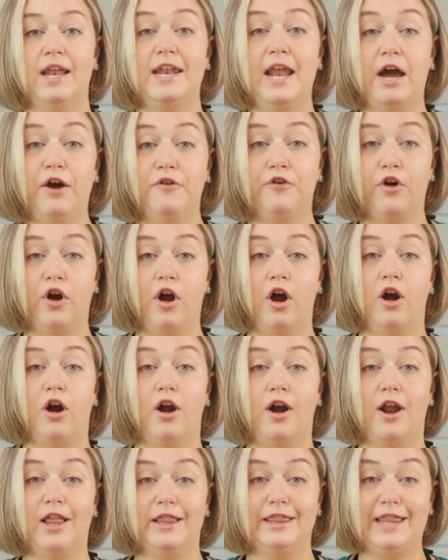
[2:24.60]
Now for
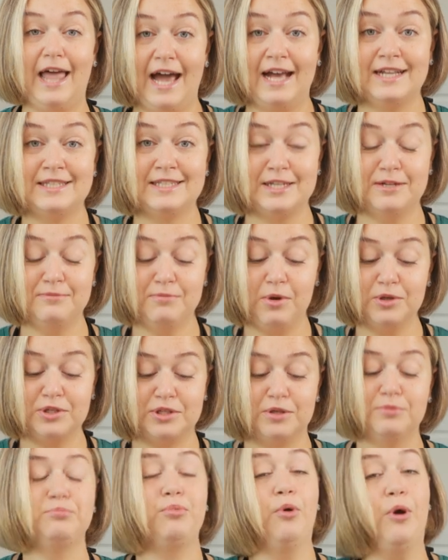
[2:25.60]
our last and
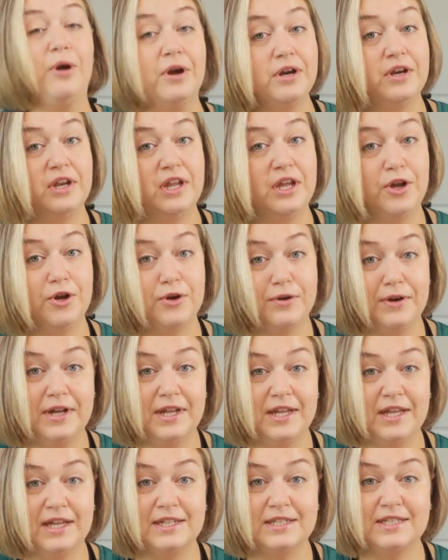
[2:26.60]
most important
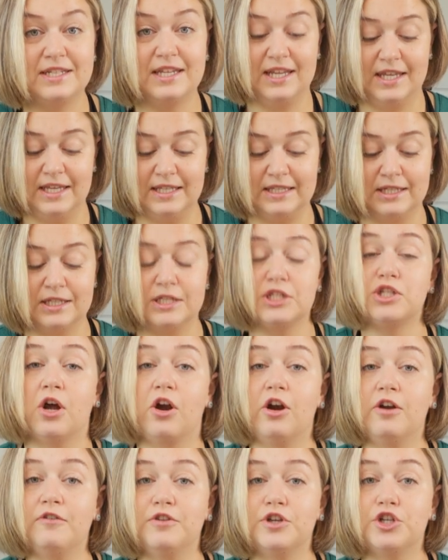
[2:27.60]
ingredient is the
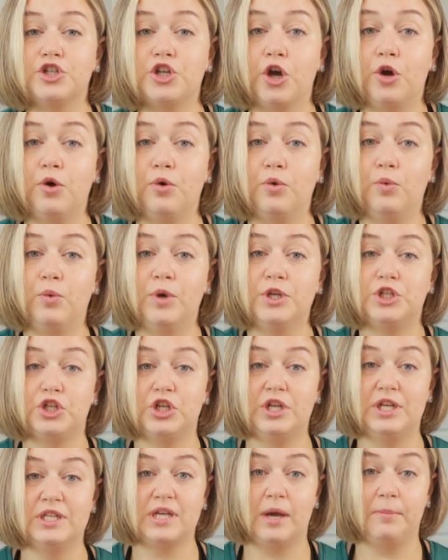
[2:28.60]
star of the show, which
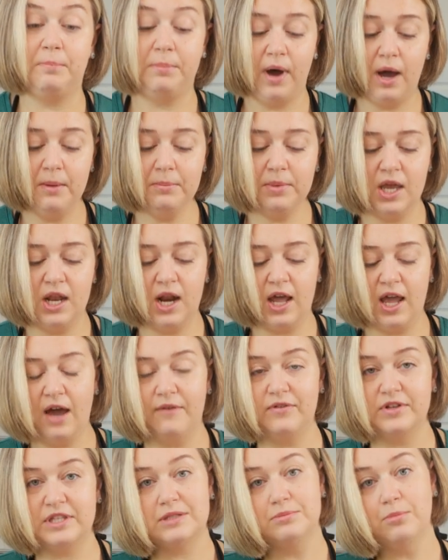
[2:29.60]
is a pumpkin. I
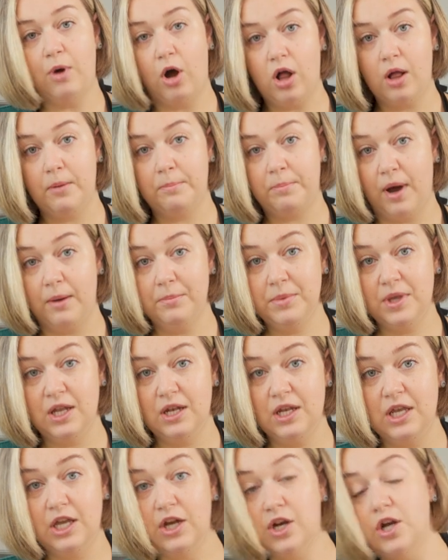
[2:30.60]
have a small
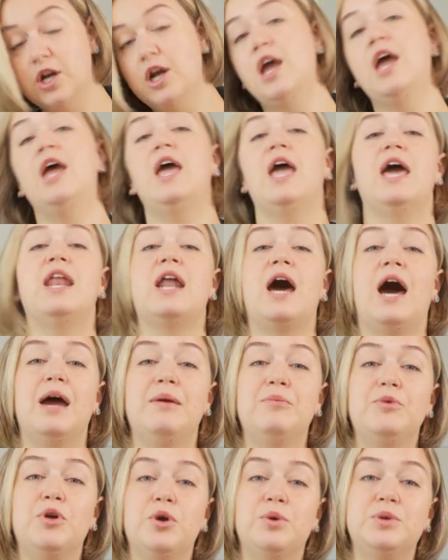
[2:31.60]
pumpkin here, and
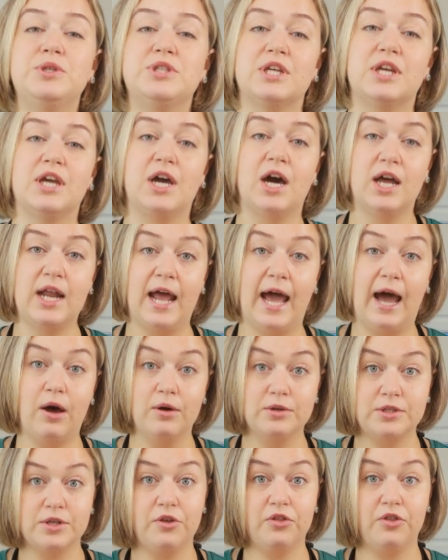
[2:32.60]
I'm going to cut
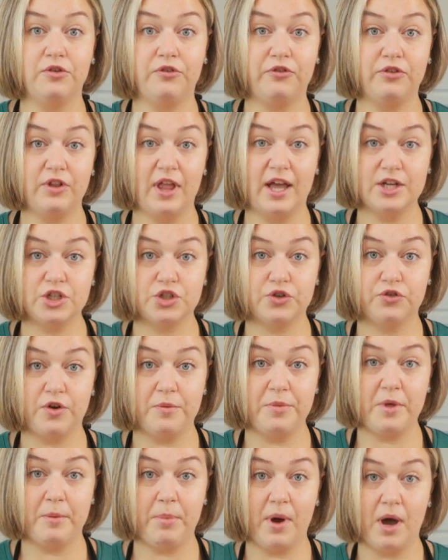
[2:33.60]
out the flesh
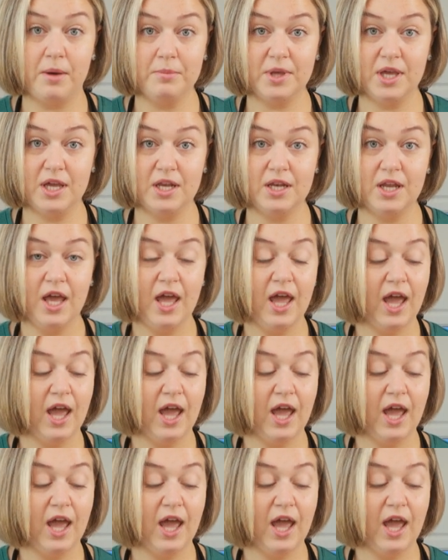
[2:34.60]
from the pumpkin